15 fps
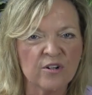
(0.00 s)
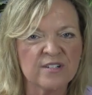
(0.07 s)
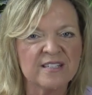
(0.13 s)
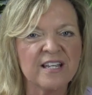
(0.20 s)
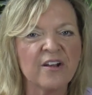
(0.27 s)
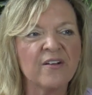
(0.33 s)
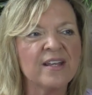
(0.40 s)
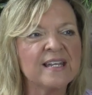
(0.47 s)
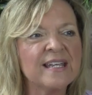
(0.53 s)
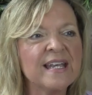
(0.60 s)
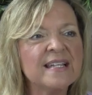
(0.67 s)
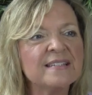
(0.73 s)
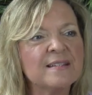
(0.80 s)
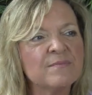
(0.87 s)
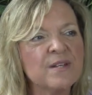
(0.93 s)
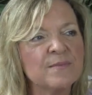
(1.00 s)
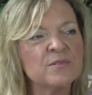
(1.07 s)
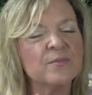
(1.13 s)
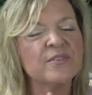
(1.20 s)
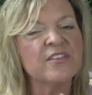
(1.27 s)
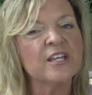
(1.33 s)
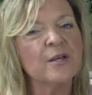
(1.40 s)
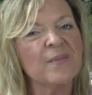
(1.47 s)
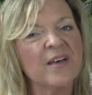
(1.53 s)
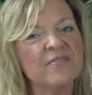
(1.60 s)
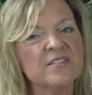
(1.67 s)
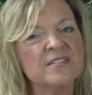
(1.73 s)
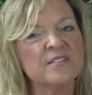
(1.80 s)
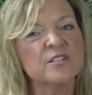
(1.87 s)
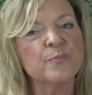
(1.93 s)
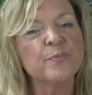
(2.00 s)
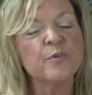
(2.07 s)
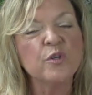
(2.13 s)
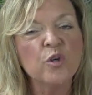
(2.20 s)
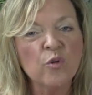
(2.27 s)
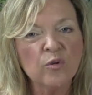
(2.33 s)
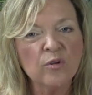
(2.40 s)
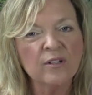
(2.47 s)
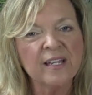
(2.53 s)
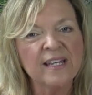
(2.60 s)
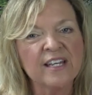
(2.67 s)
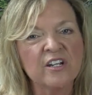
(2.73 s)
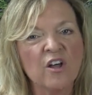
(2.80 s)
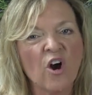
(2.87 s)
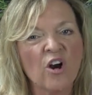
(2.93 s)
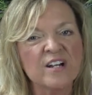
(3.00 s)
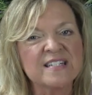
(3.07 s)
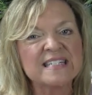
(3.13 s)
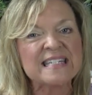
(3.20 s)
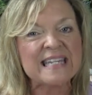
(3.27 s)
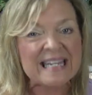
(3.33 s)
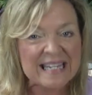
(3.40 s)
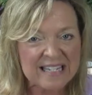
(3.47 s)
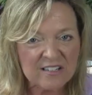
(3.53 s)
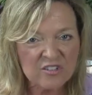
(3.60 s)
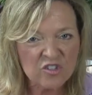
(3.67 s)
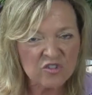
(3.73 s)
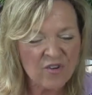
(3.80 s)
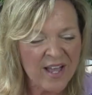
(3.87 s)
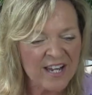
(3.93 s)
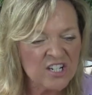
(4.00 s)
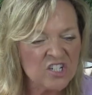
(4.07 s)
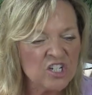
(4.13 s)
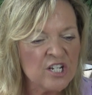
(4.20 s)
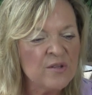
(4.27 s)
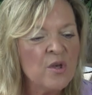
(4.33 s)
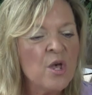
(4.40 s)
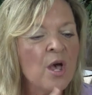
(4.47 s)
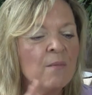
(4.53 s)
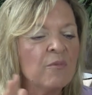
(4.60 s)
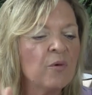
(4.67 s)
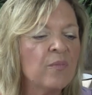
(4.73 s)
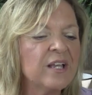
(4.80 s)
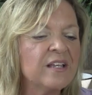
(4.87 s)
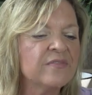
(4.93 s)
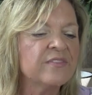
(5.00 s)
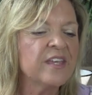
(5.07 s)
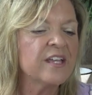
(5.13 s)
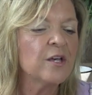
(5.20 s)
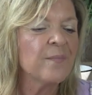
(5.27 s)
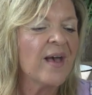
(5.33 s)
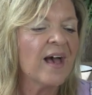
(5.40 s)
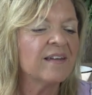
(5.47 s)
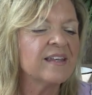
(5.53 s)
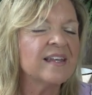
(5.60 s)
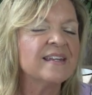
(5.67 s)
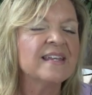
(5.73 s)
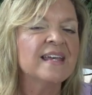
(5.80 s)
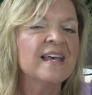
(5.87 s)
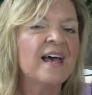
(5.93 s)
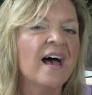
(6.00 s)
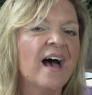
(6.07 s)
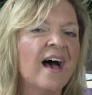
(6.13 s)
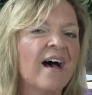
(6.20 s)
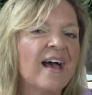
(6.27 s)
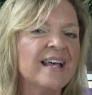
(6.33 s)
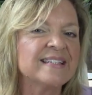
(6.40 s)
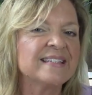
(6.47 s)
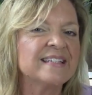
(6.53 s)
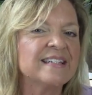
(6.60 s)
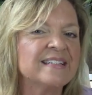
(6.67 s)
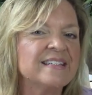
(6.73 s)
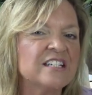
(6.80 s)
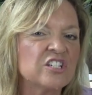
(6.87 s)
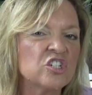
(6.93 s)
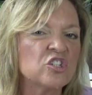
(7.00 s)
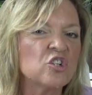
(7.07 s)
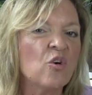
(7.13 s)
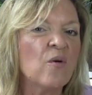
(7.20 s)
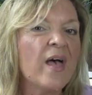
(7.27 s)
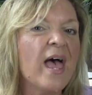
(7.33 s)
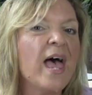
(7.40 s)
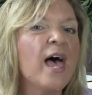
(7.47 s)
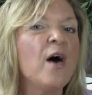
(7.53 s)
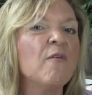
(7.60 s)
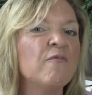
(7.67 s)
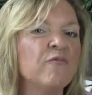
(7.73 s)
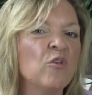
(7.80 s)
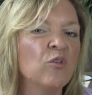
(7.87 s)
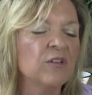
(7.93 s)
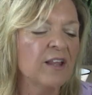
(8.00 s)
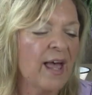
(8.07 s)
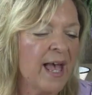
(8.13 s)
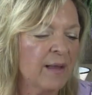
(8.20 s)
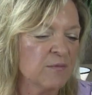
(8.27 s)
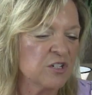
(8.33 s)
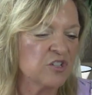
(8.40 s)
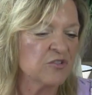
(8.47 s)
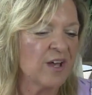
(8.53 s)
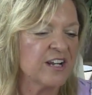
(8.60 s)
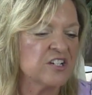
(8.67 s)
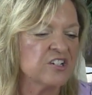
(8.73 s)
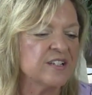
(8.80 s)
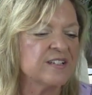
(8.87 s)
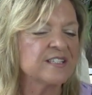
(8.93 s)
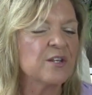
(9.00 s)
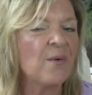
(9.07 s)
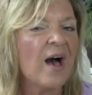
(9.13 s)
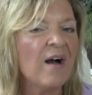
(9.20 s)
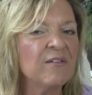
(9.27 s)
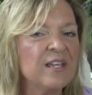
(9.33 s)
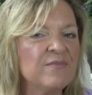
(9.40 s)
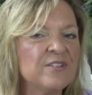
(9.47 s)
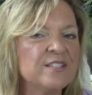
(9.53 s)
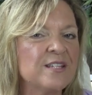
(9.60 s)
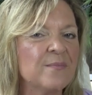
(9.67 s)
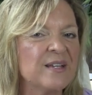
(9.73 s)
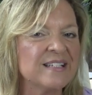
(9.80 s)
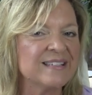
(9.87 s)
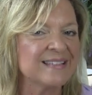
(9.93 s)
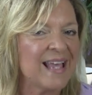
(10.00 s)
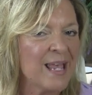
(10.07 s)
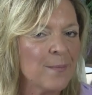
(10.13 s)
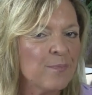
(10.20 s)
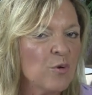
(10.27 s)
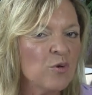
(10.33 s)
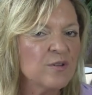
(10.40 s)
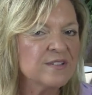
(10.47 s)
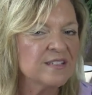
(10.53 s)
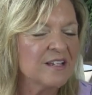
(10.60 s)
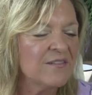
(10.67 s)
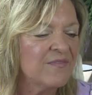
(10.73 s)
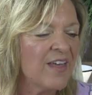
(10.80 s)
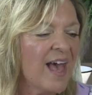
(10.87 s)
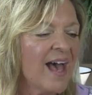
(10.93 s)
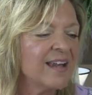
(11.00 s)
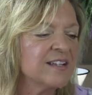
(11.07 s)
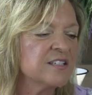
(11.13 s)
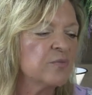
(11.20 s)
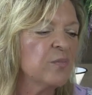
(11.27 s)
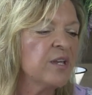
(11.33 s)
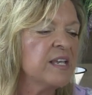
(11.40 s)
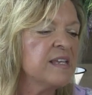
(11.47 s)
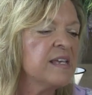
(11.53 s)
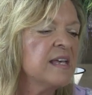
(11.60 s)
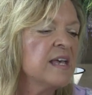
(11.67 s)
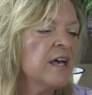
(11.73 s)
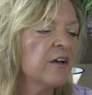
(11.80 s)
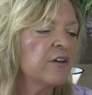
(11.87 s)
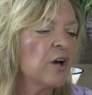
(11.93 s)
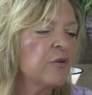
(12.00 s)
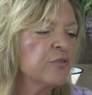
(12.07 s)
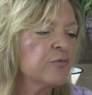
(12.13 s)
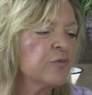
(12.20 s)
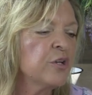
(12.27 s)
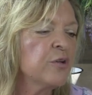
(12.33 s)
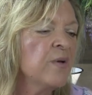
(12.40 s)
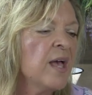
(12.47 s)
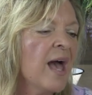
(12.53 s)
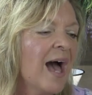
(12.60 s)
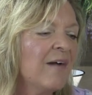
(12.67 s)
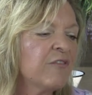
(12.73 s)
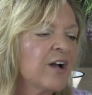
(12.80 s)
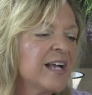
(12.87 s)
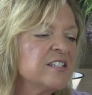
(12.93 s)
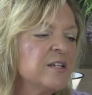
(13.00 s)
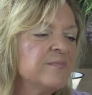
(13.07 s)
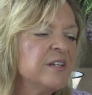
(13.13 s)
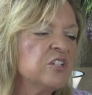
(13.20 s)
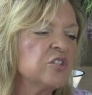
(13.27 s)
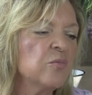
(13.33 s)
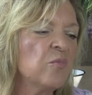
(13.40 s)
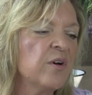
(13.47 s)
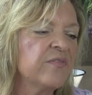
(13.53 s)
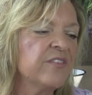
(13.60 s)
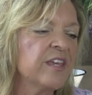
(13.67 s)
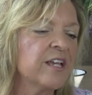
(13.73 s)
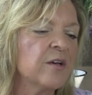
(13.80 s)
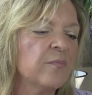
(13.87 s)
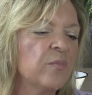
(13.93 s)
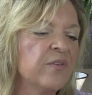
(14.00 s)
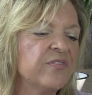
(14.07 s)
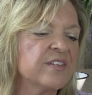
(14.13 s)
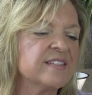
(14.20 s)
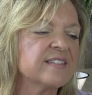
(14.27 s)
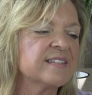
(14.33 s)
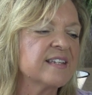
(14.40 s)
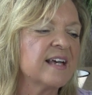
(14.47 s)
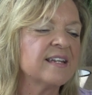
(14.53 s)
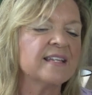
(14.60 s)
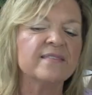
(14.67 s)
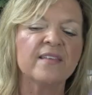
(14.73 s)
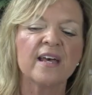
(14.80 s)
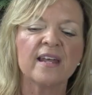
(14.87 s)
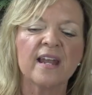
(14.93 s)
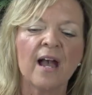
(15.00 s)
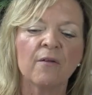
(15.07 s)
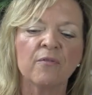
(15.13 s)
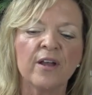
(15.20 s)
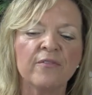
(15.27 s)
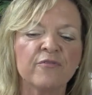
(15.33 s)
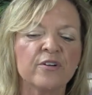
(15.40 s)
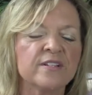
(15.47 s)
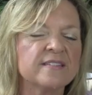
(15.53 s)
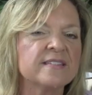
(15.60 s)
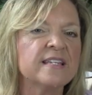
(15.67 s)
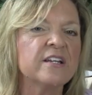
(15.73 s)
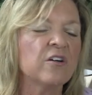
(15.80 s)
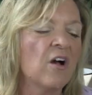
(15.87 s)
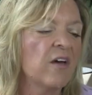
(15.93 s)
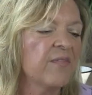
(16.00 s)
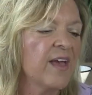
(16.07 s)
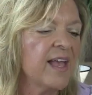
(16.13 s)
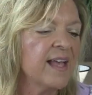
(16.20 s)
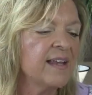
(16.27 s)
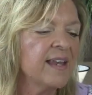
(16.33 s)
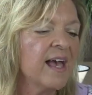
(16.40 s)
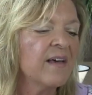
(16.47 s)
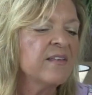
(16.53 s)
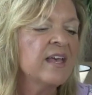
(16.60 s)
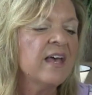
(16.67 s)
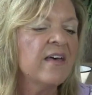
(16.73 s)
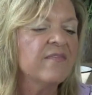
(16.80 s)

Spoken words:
words there. And again, sometimes we think about this as purely an artic strategy, but we can think about it as an additional helpful language strategy. And so I'll give you some examples of that as we go through. I forgot to mention one thing with the study that I referenced here on the handout.